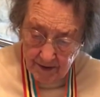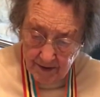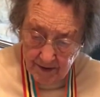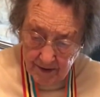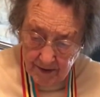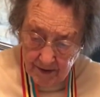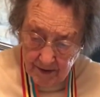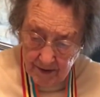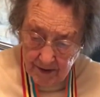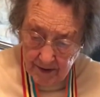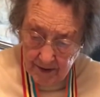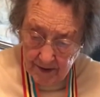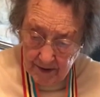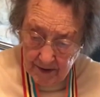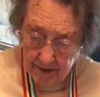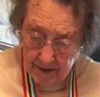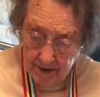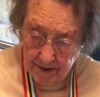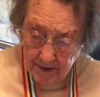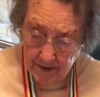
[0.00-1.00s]
23rd of
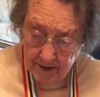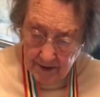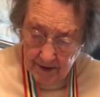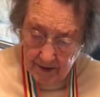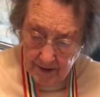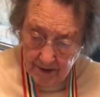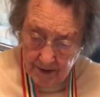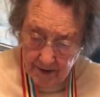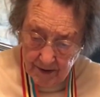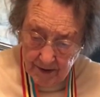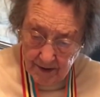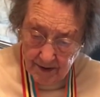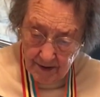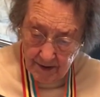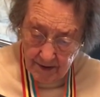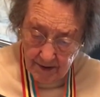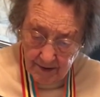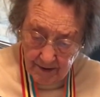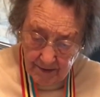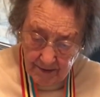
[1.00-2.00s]
September. Tell
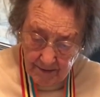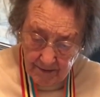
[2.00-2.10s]
her.